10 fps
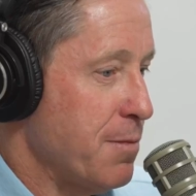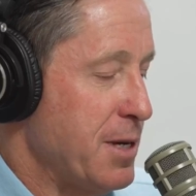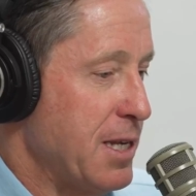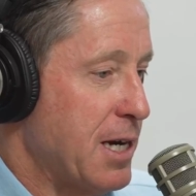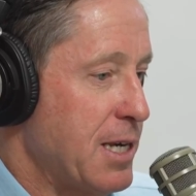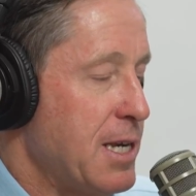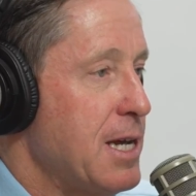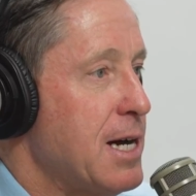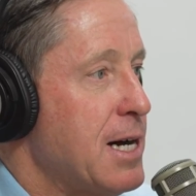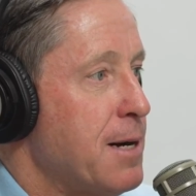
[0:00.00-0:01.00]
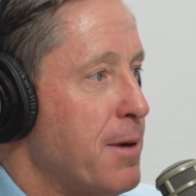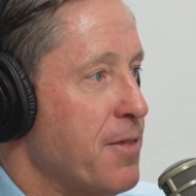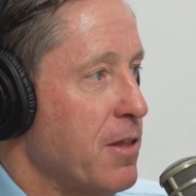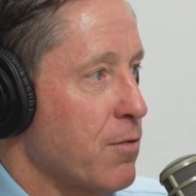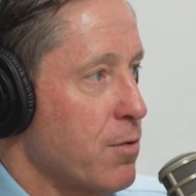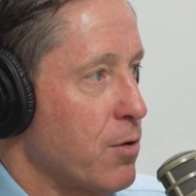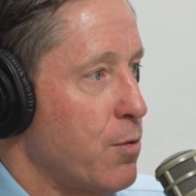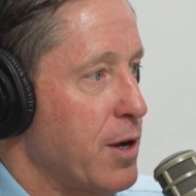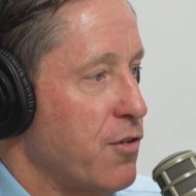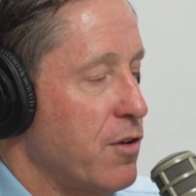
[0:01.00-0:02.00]
to be done. I think the real
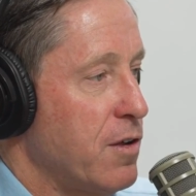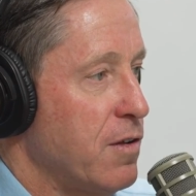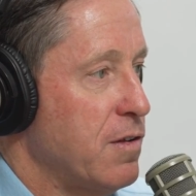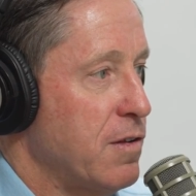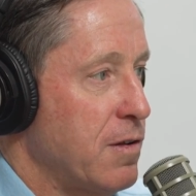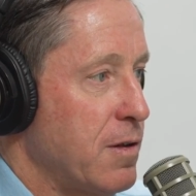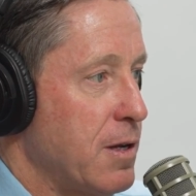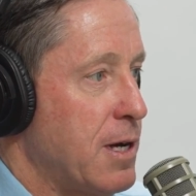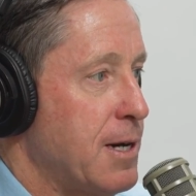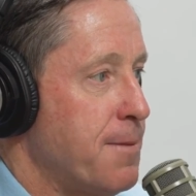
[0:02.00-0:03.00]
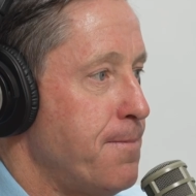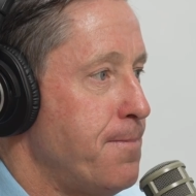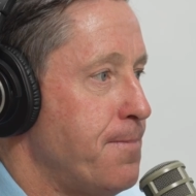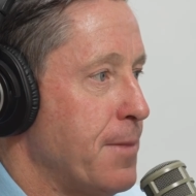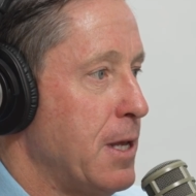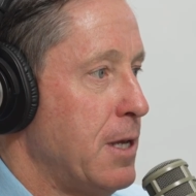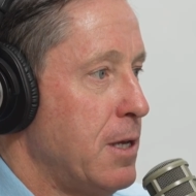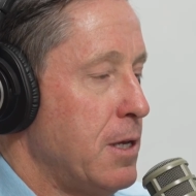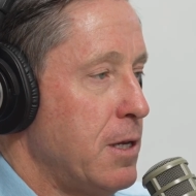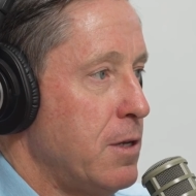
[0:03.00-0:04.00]
question is,
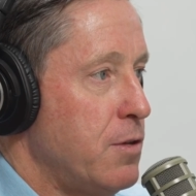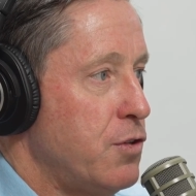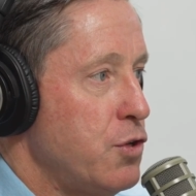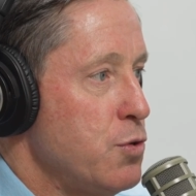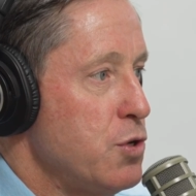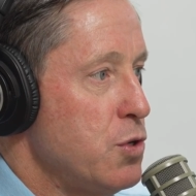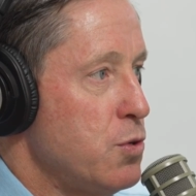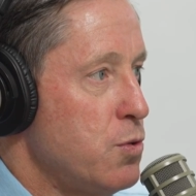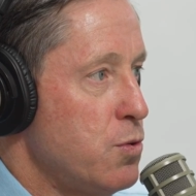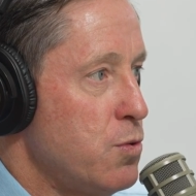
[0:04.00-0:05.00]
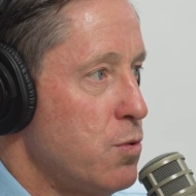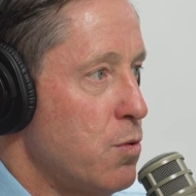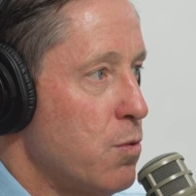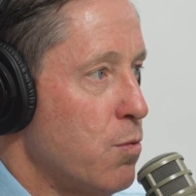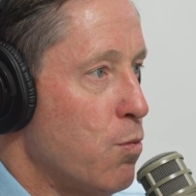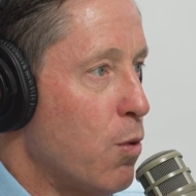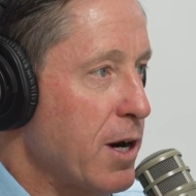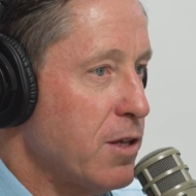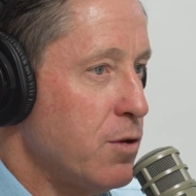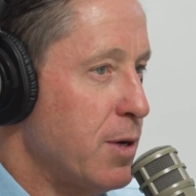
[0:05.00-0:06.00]
do you
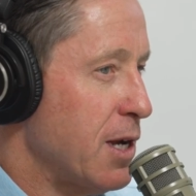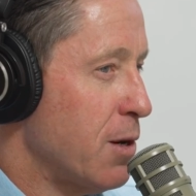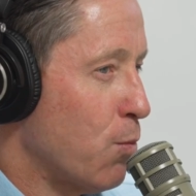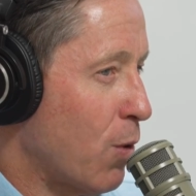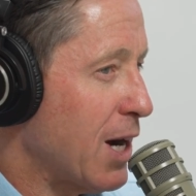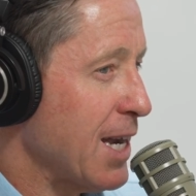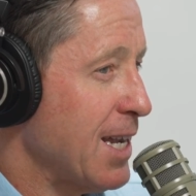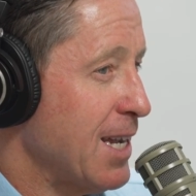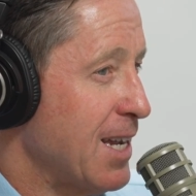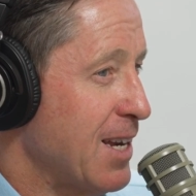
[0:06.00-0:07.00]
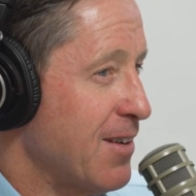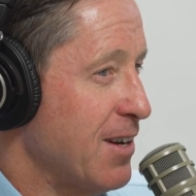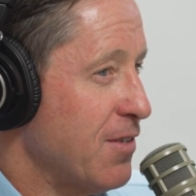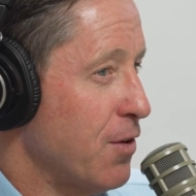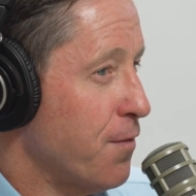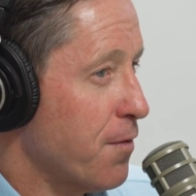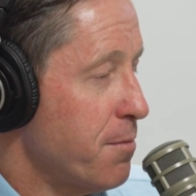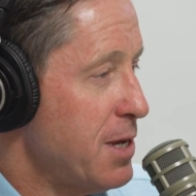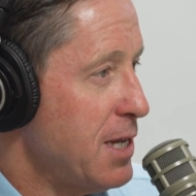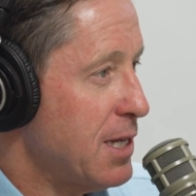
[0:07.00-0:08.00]
want to do it and why? Right. So for
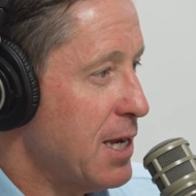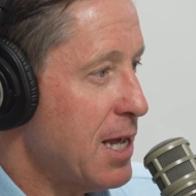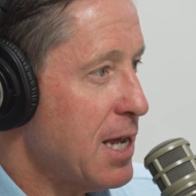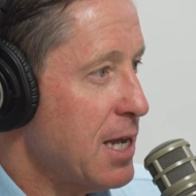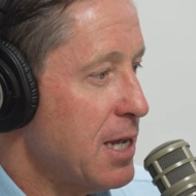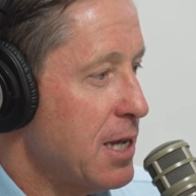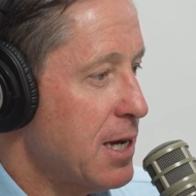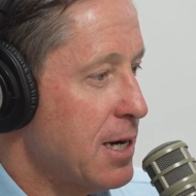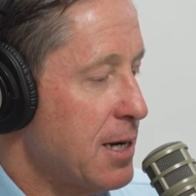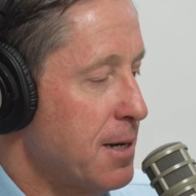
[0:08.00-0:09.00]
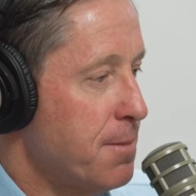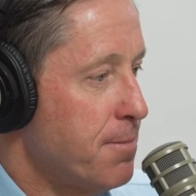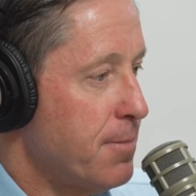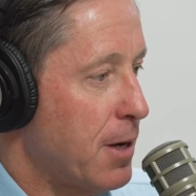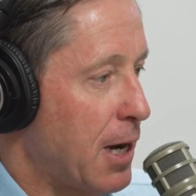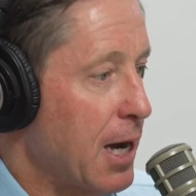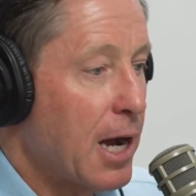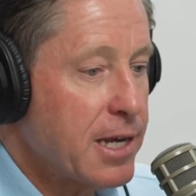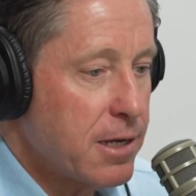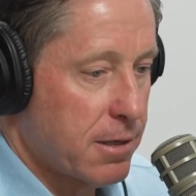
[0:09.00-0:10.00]
me today,
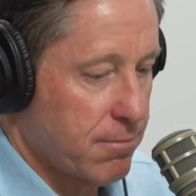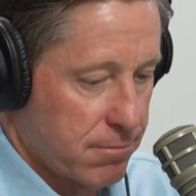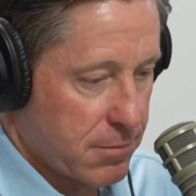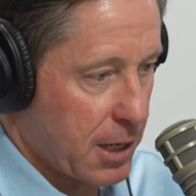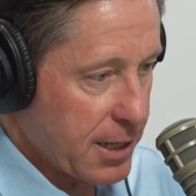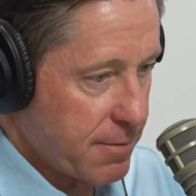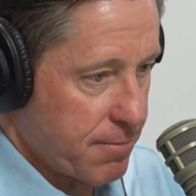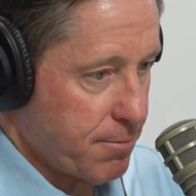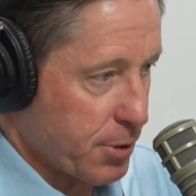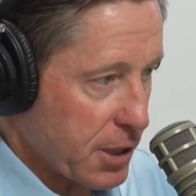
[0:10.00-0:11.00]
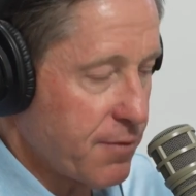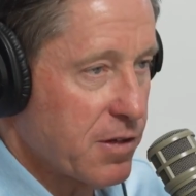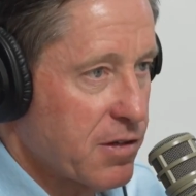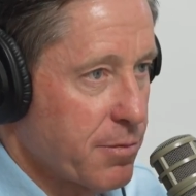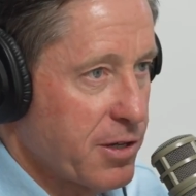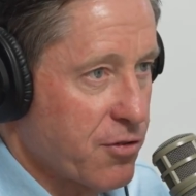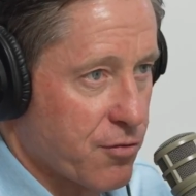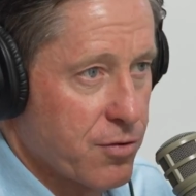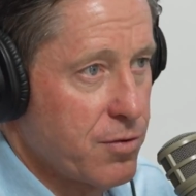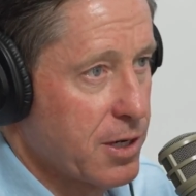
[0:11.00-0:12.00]
I believe this to be
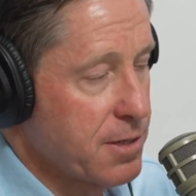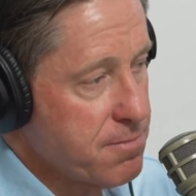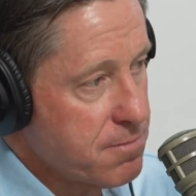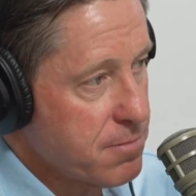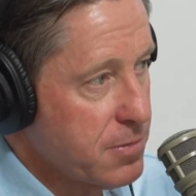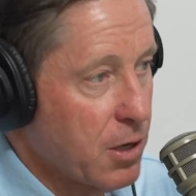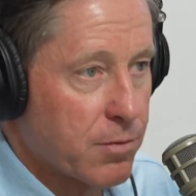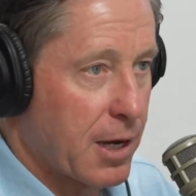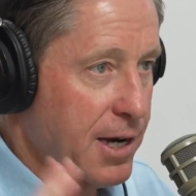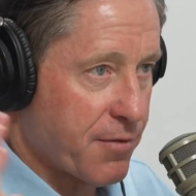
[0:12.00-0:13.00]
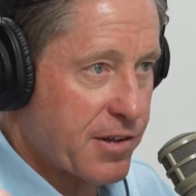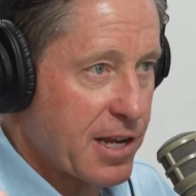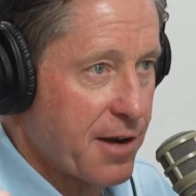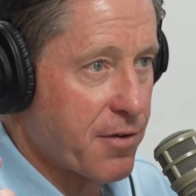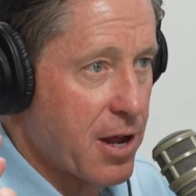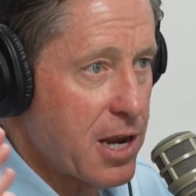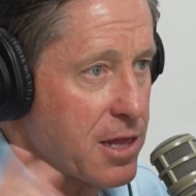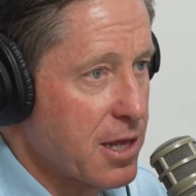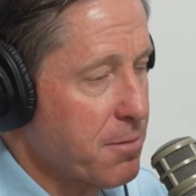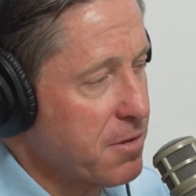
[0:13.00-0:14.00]
true, and I never say never to
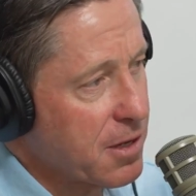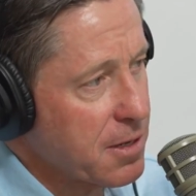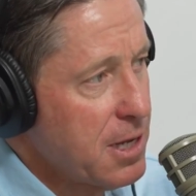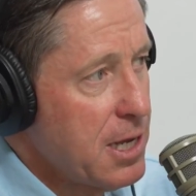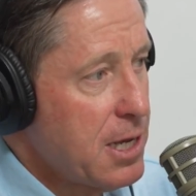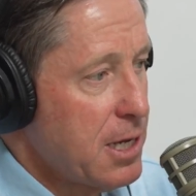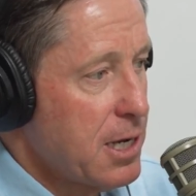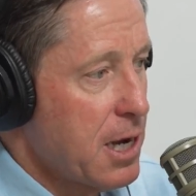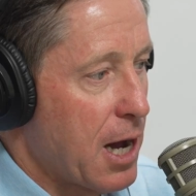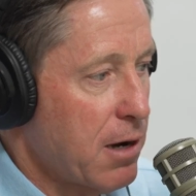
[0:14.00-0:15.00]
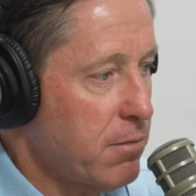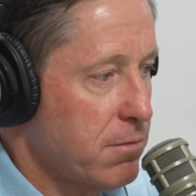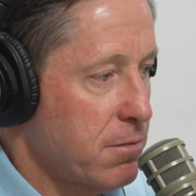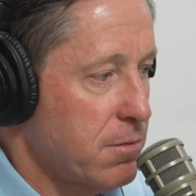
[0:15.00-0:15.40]
anything, but it's like, I don't